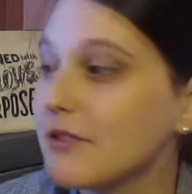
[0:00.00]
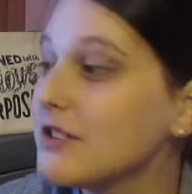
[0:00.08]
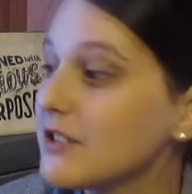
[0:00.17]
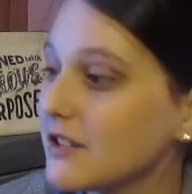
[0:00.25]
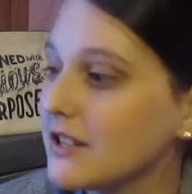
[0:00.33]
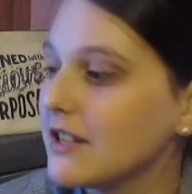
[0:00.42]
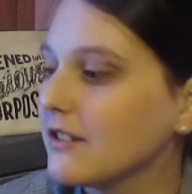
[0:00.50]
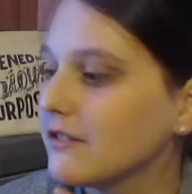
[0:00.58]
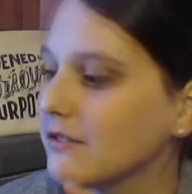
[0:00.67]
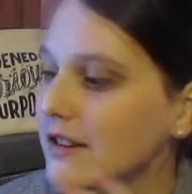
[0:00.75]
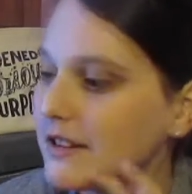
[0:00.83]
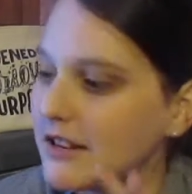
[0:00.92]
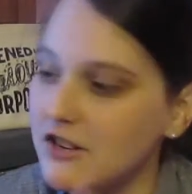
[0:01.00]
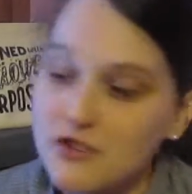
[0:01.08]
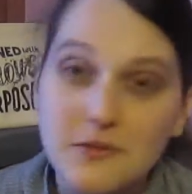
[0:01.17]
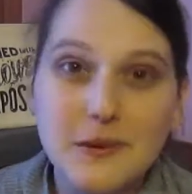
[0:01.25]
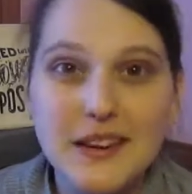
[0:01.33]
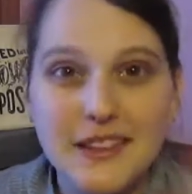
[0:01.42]
originally written in
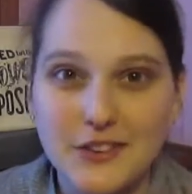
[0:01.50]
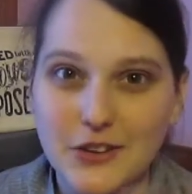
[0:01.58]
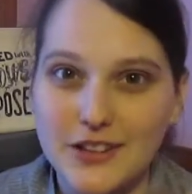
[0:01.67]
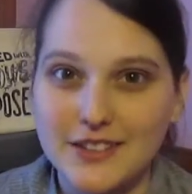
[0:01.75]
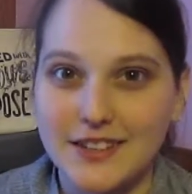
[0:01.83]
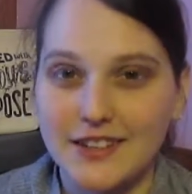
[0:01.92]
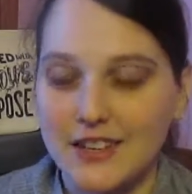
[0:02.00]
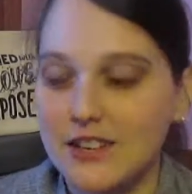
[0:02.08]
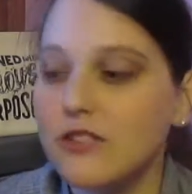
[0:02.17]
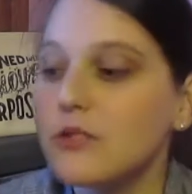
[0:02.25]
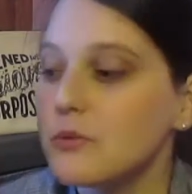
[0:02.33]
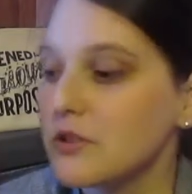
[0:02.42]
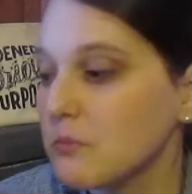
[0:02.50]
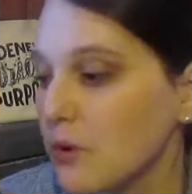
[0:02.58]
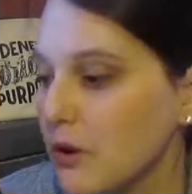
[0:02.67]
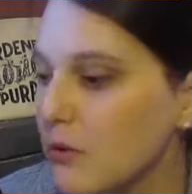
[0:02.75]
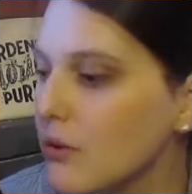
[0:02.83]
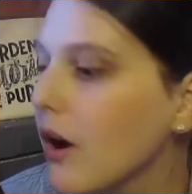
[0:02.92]
German and then translated to English, which is
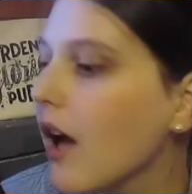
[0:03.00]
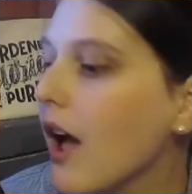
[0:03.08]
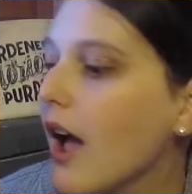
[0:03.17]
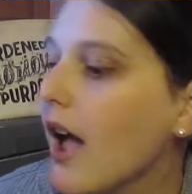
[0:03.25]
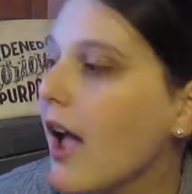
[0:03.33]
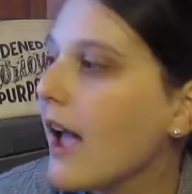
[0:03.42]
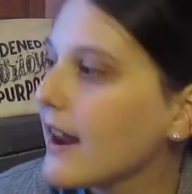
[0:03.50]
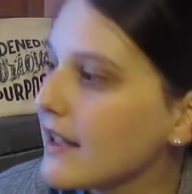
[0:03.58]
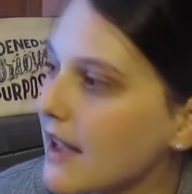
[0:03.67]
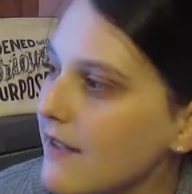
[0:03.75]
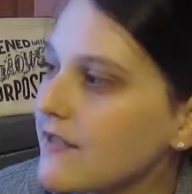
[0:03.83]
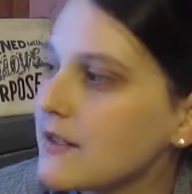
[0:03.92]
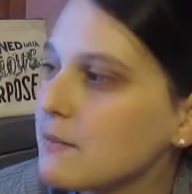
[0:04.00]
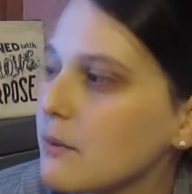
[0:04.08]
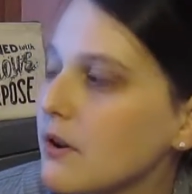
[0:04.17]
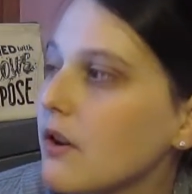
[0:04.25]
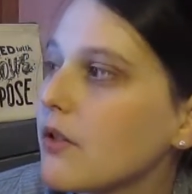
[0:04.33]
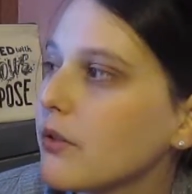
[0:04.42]
pretty cool. And I gave this
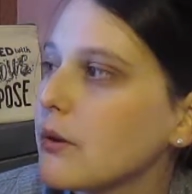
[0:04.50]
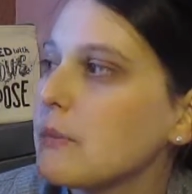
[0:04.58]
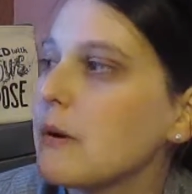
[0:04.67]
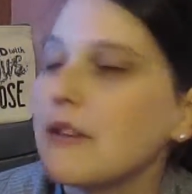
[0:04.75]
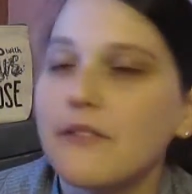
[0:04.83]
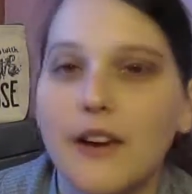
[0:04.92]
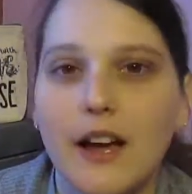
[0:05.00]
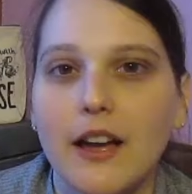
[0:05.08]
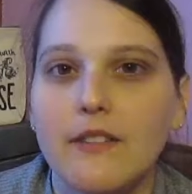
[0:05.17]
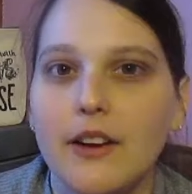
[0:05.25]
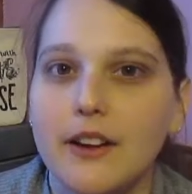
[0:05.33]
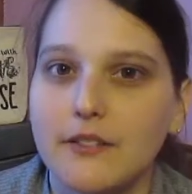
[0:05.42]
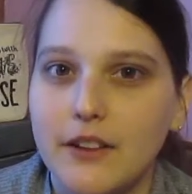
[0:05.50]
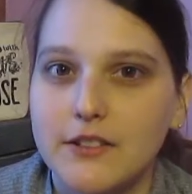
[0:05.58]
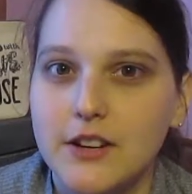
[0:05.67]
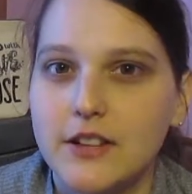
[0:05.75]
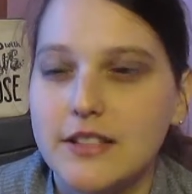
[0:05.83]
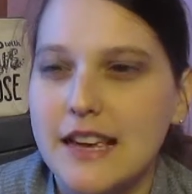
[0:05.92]
book 3.5 out of 5
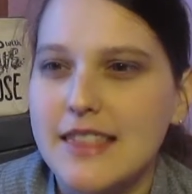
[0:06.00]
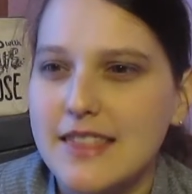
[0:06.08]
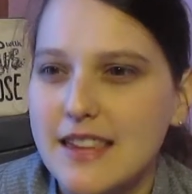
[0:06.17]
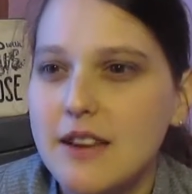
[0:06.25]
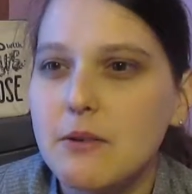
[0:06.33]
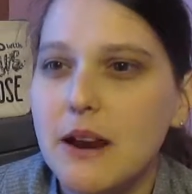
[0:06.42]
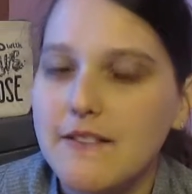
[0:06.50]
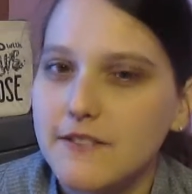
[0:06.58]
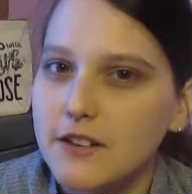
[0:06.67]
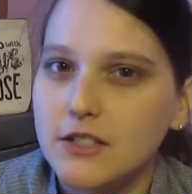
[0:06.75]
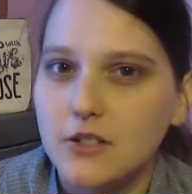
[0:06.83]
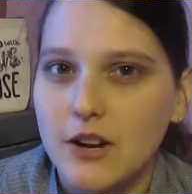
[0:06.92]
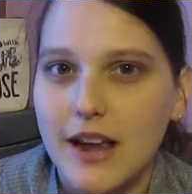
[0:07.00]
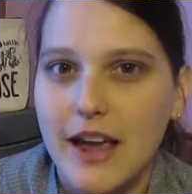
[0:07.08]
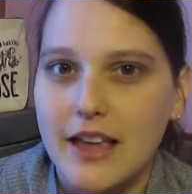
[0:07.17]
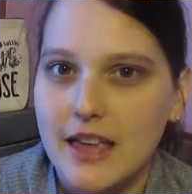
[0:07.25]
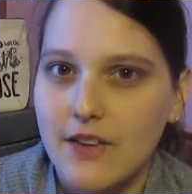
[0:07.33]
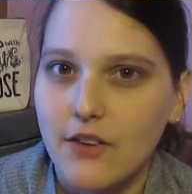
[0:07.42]
stars. I think when I first read it,
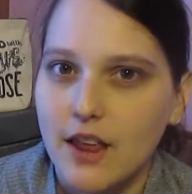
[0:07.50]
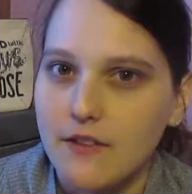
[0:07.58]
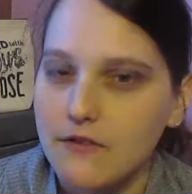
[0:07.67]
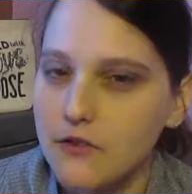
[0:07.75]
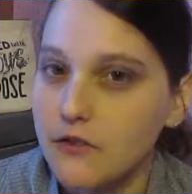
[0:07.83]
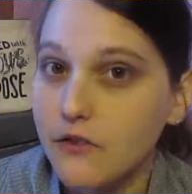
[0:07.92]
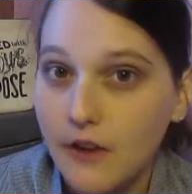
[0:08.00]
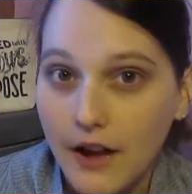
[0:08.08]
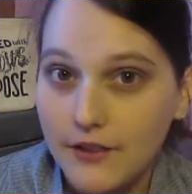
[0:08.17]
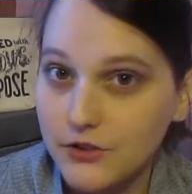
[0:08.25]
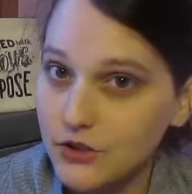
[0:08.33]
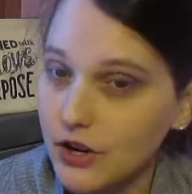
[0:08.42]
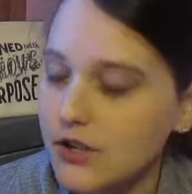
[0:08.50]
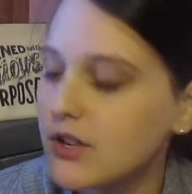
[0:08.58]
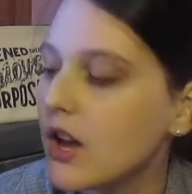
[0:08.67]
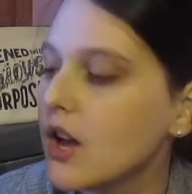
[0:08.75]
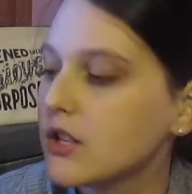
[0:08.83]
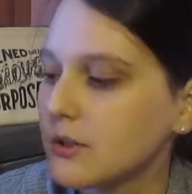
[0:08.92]
I gave it a full 5 stars.
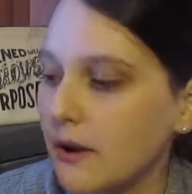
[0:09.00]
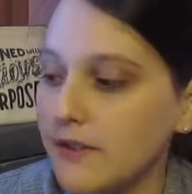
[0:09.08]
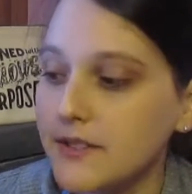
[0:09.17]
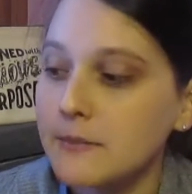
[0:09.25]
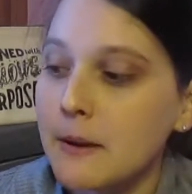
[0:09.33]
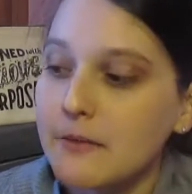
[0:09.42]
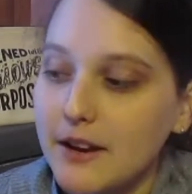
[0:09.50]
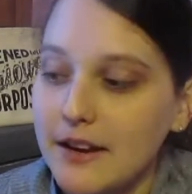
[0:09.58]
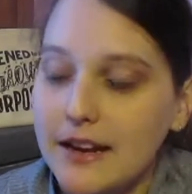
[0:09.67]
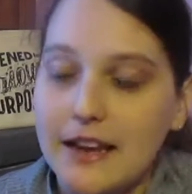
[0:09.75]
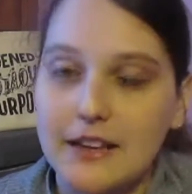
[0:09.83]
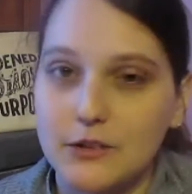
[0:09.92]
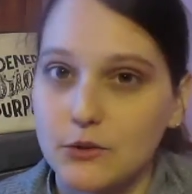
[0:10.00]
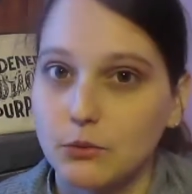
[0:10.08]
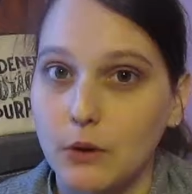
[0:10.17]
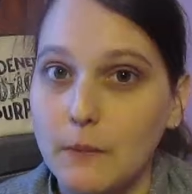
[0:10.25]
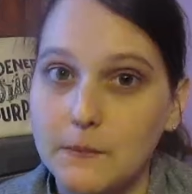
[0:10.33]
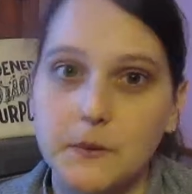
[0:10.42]
So obviously my rating has
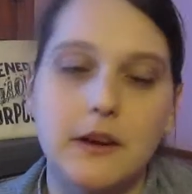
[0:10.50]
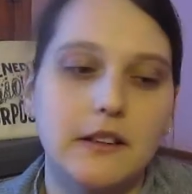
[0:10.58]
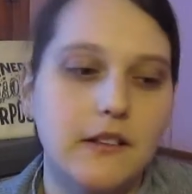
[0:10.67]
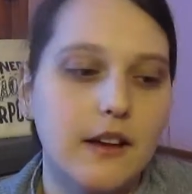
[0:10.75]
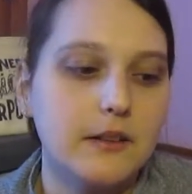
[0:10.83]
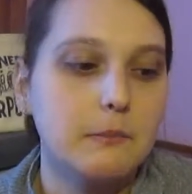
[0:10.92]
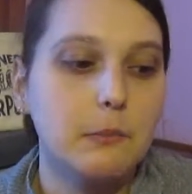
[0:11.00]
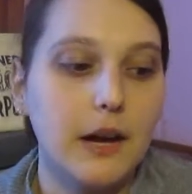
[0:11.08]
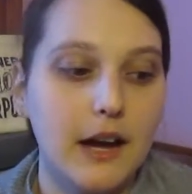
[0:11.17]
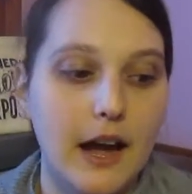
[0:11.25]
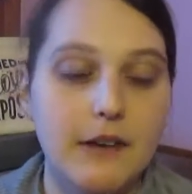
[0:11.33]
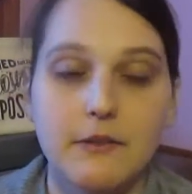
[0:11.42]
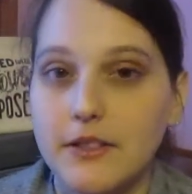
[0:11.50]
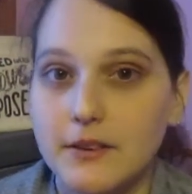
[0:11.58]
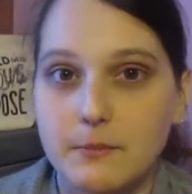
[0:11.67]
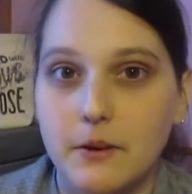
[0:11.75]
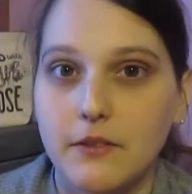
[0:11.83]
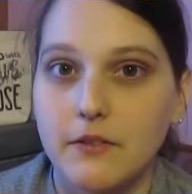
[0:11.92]
dropped quite a lot, but I read
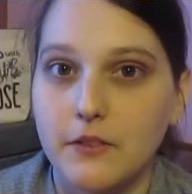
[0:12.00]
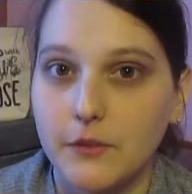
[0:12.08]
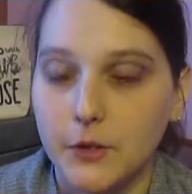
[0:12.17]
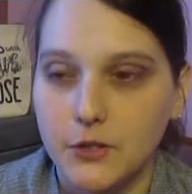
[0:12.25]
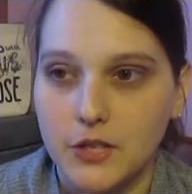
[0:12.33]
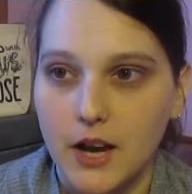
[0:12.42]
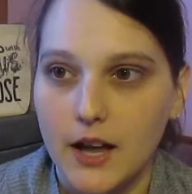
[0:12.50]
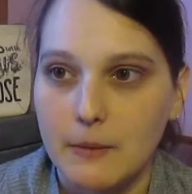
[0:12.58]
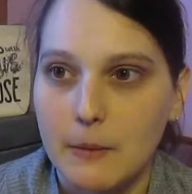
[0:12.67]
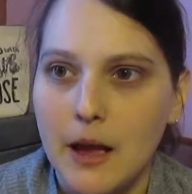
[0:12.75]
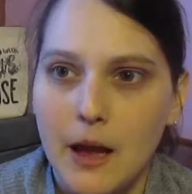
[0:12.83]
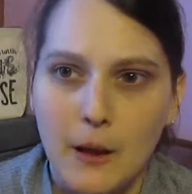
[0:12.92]
this book for the first time